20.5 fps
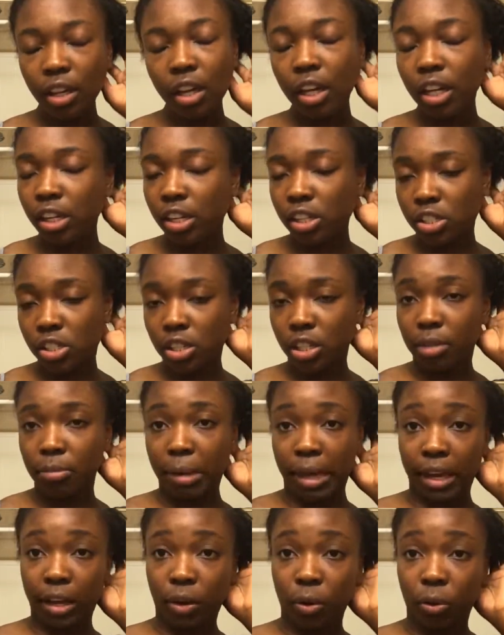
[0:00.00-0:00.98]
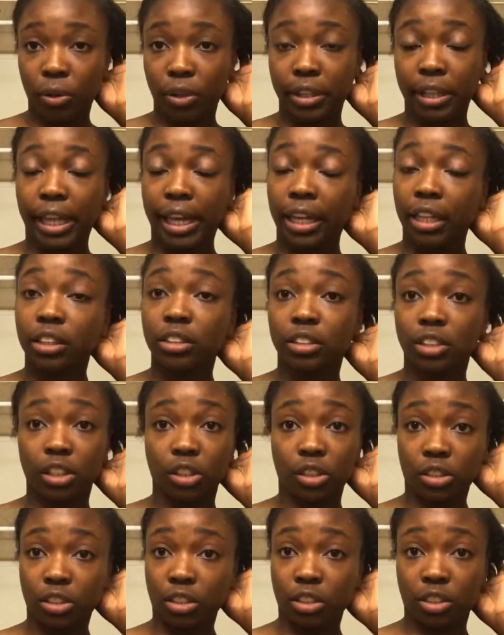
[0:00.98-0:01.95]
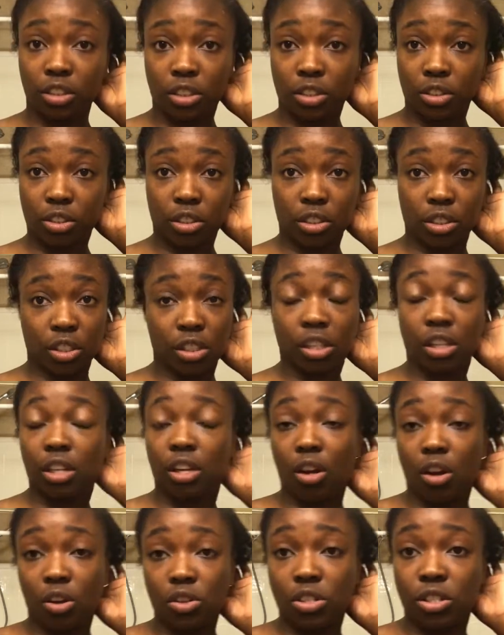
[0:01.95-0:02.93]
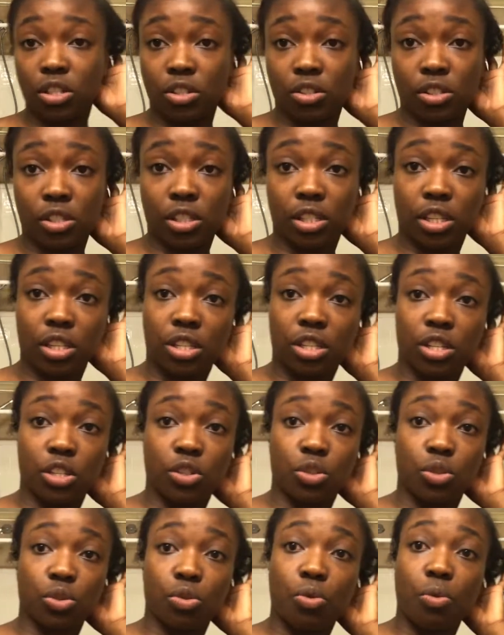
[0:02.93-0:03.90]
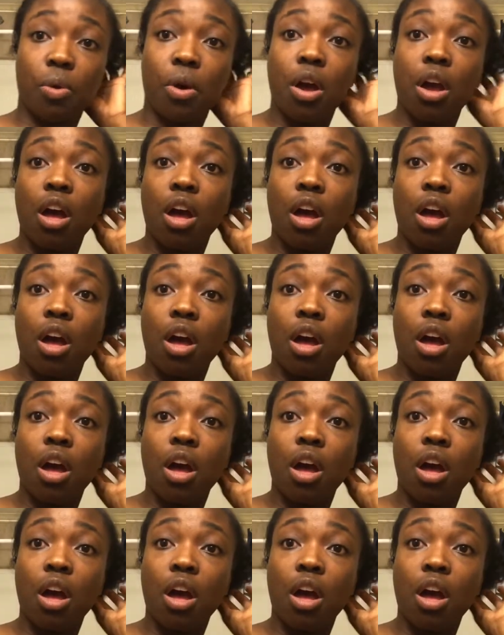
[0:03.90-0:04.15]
I need to get back on it, like seriously, in all seriousness I need to.